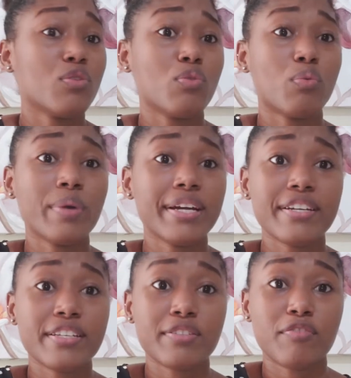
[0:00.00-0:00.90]
the
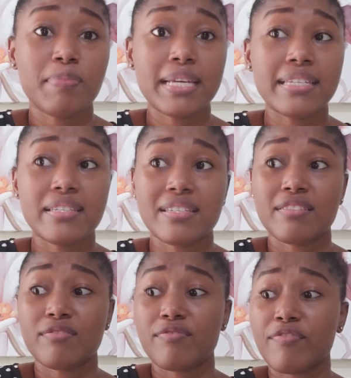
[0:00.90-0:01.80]
weirdest of places,
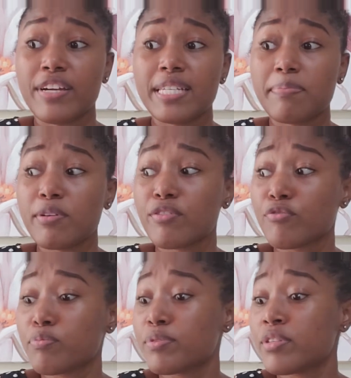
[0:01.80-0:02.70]
in Facebook
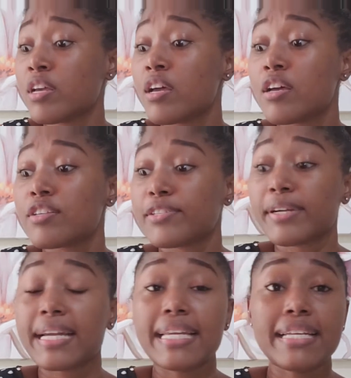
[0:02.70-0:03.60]
groups
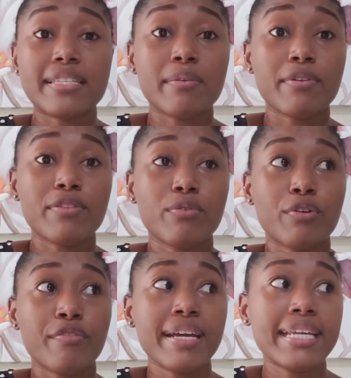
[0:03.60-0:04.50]
circulating with no
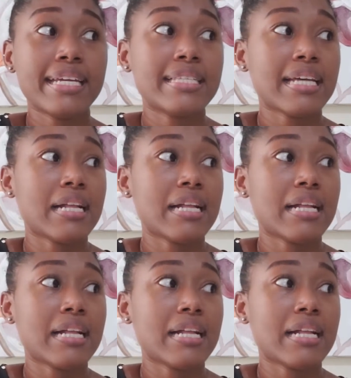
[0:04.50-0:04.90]
credit.